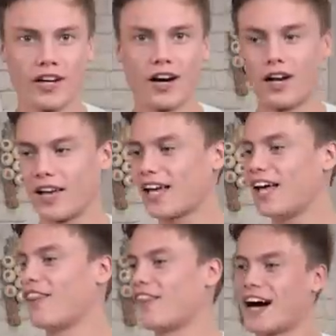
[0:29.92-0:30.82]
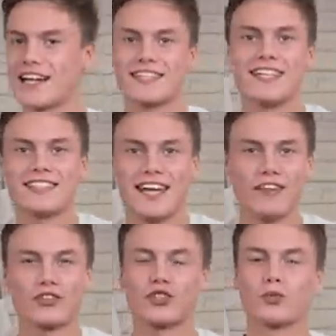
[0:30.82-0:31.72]
and garlic. That is it.
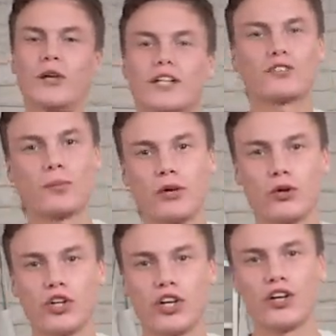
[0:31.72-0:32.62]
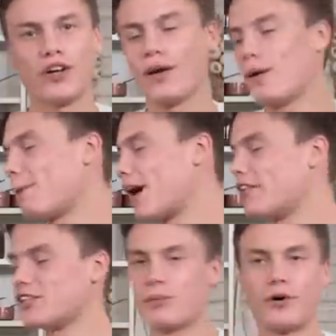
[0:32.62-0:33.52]
The sweetness from the onion
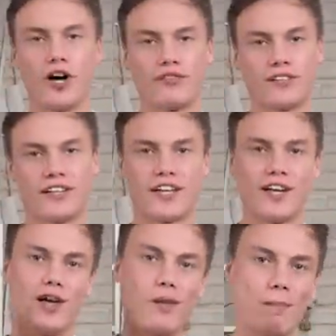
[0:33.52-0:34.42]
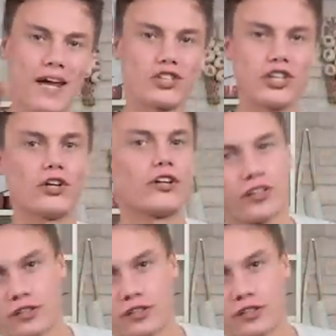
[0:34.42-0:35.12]
marries perfectly. Make sure you look at the